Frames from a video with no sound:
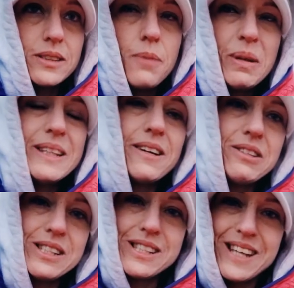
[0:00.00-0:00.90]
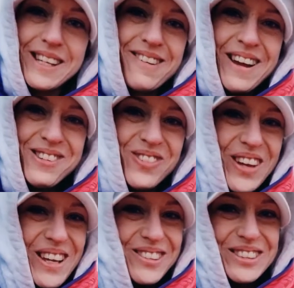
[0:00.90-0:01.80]
I mean, there is a sunrise, but
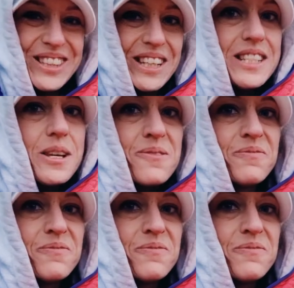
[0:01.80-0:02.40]
I don't see it.